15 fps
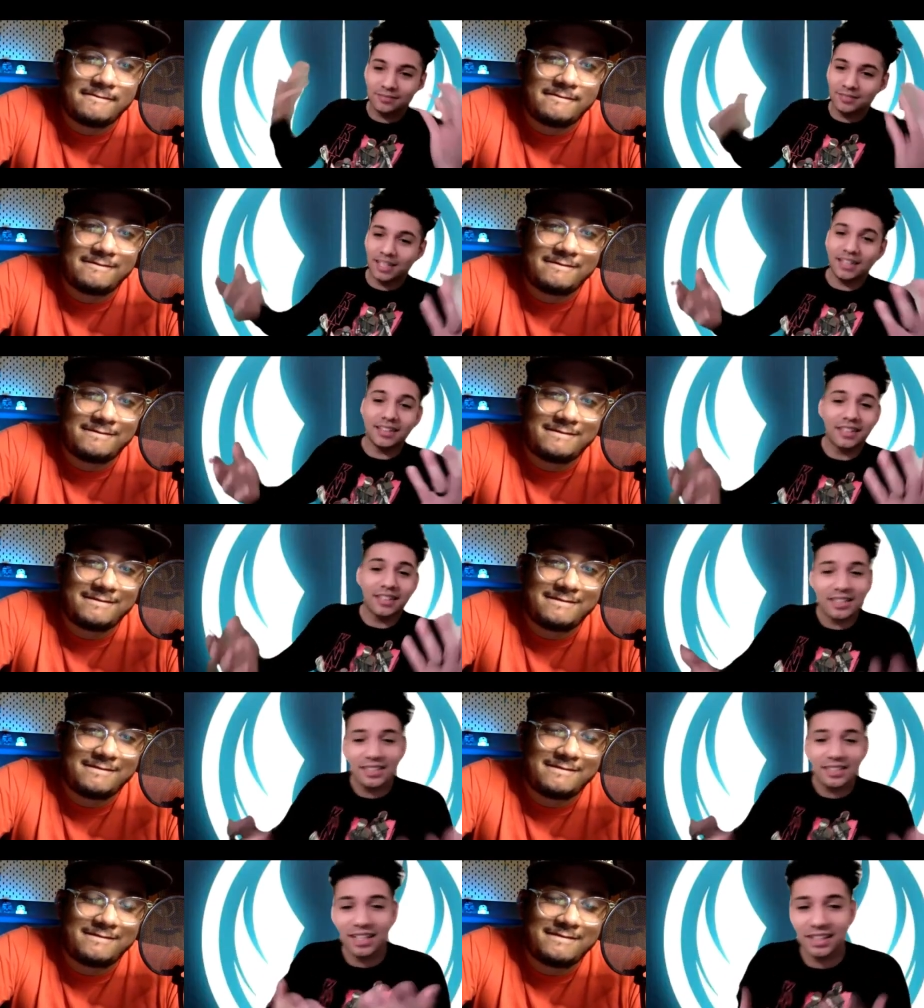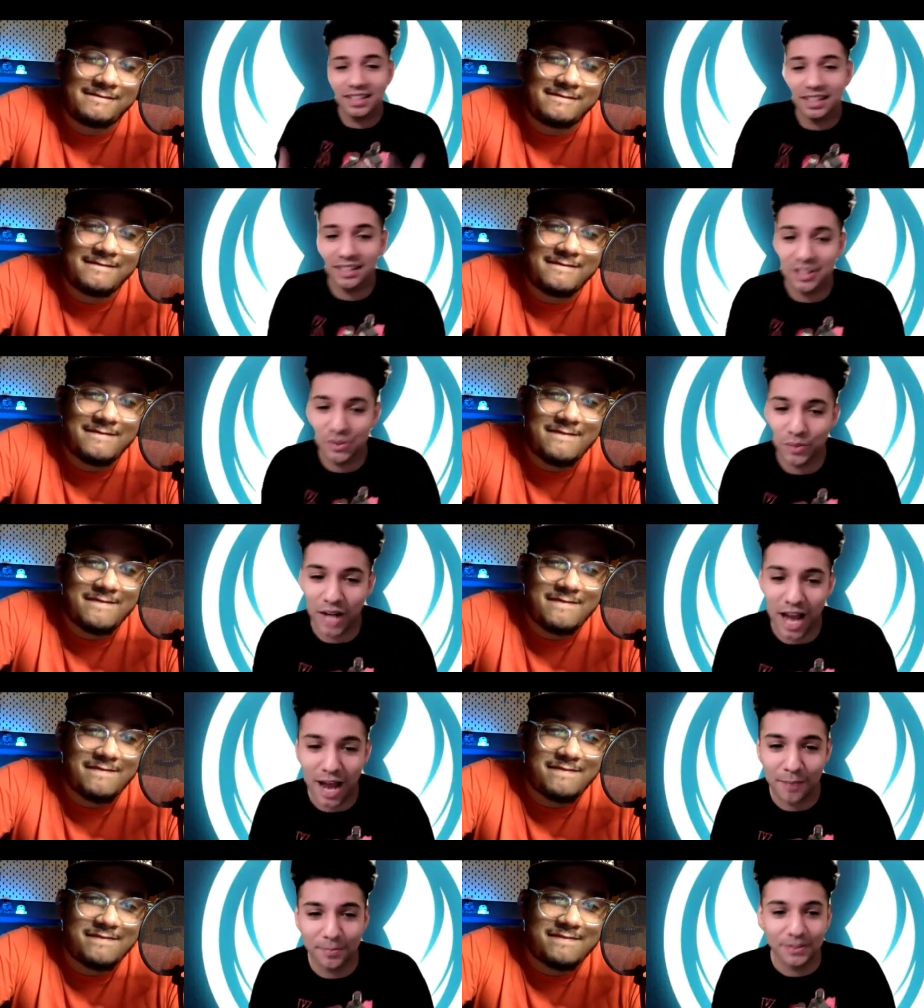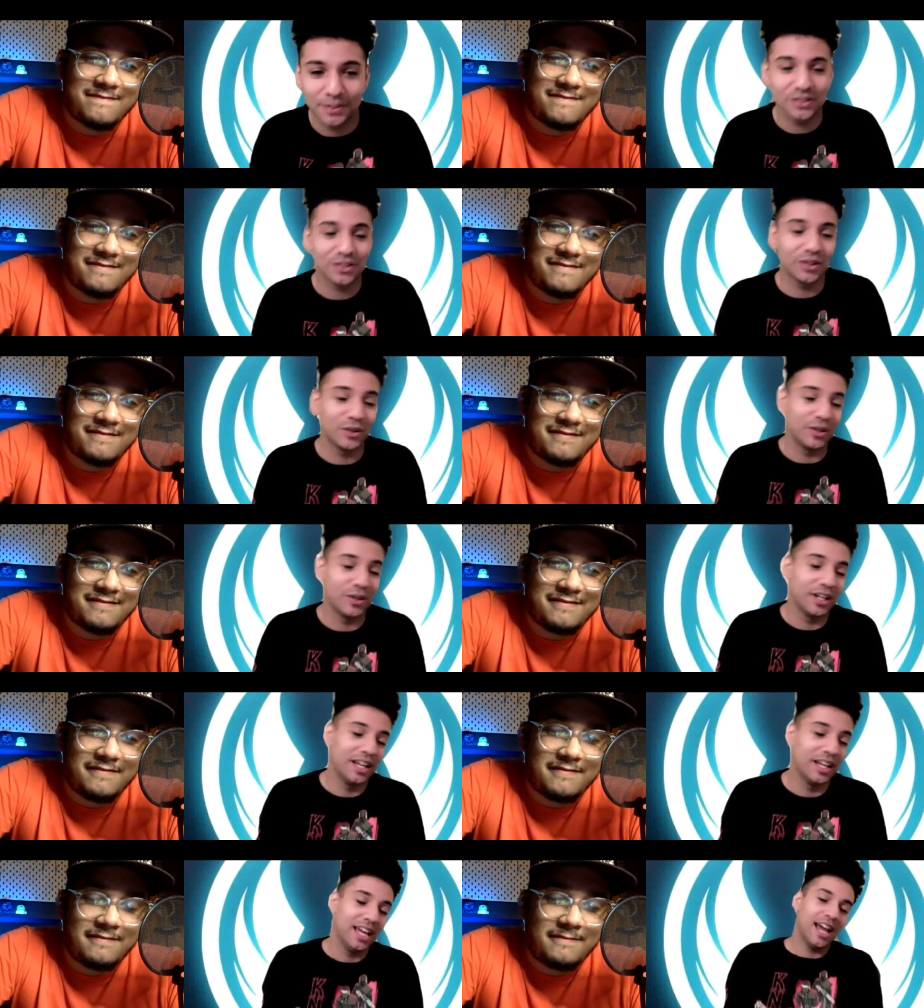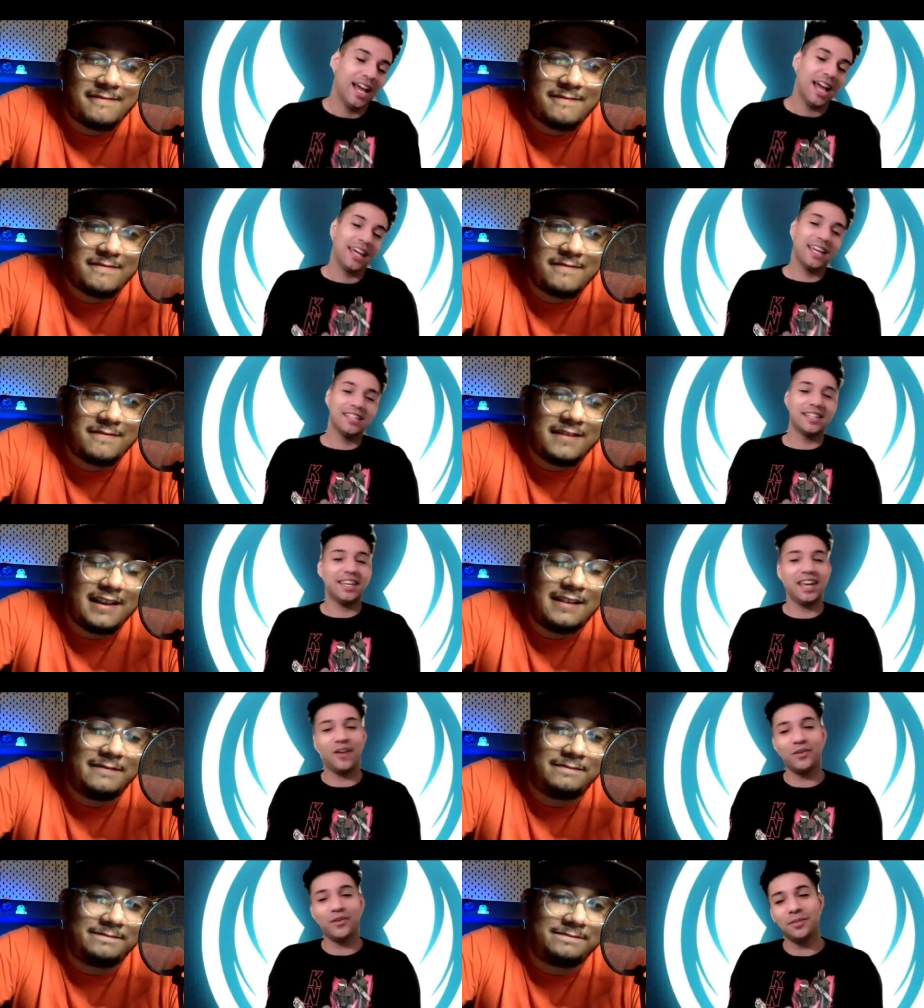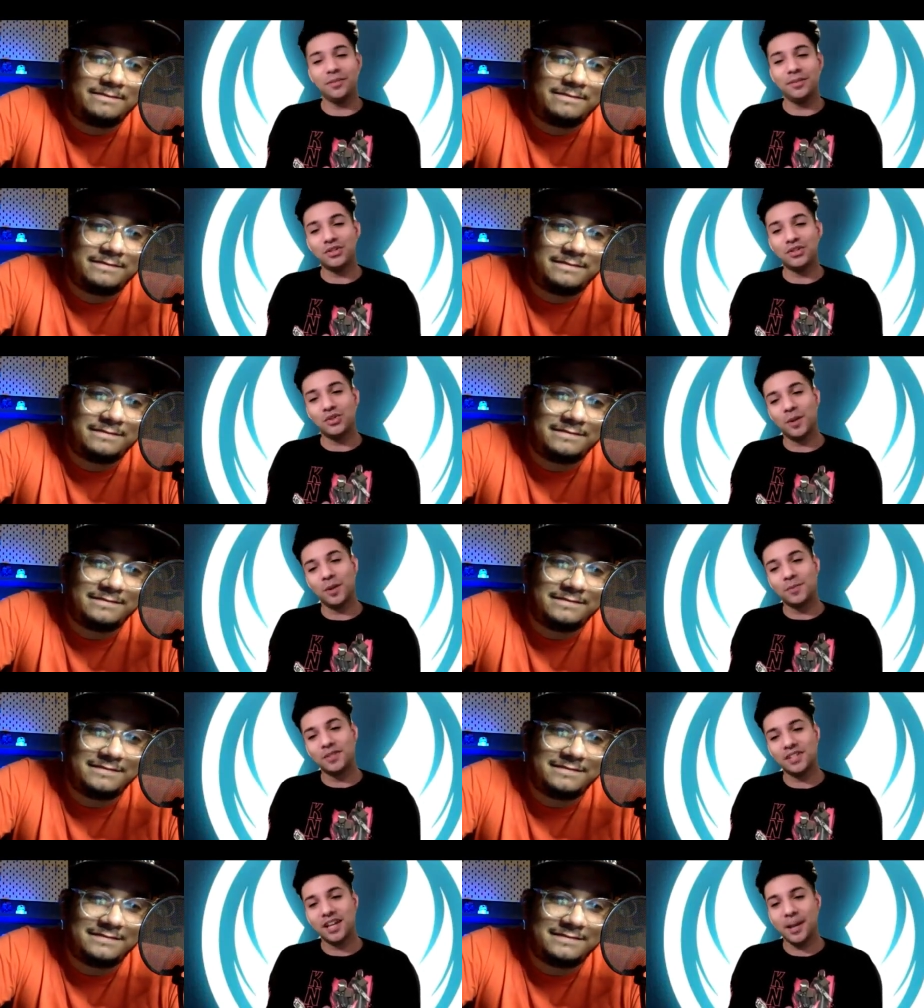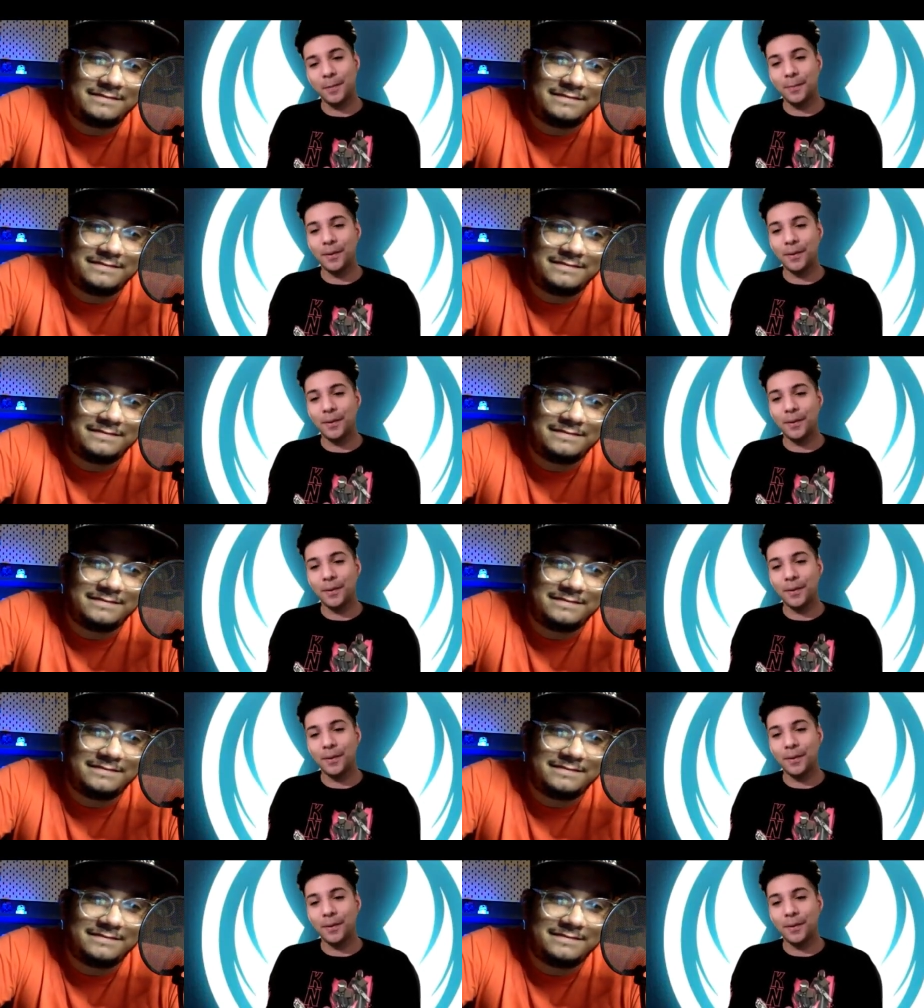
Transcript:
Speaker 1: They did say that this would happen, so I guess I yeah. can't be too upset.